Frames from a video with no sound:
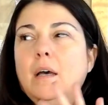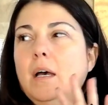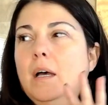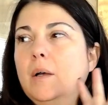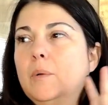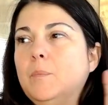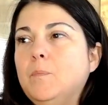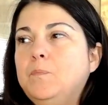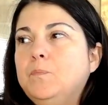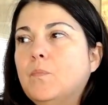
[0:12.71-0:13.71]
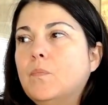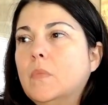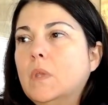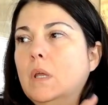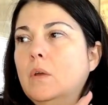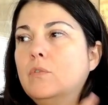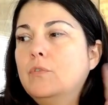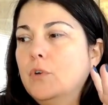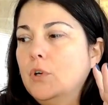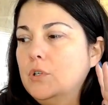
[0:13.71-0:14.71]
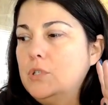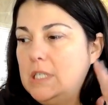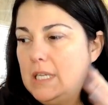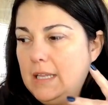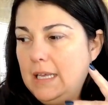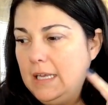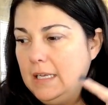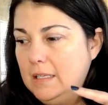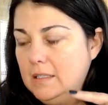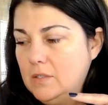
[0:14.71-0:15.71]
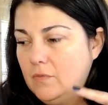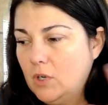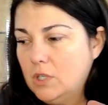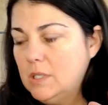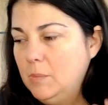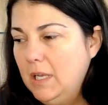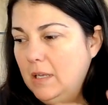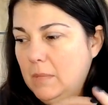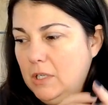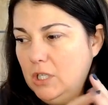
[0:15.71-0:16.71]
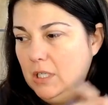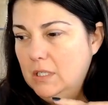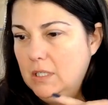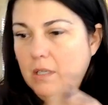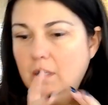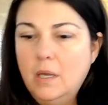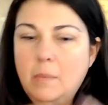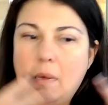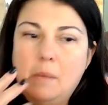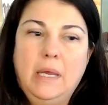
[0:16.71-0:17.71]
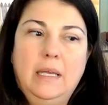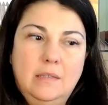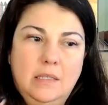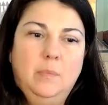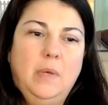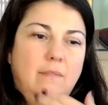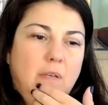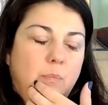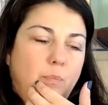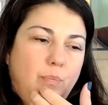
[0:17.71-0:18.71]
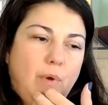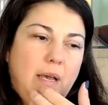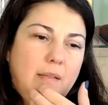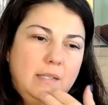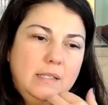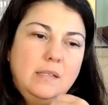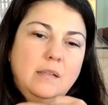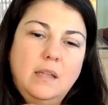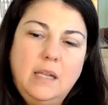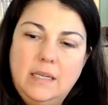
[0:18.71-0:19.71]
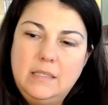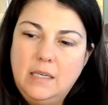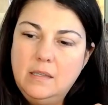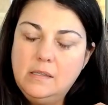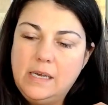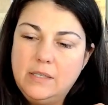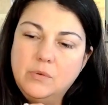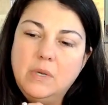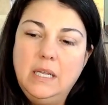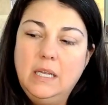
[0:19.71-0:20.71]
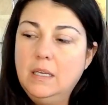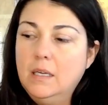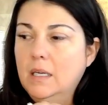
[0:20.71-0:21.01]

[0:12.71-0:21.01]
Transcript: Um, first things first, somebody had mentioned about my deep, heavy breaths that I did in the last reading.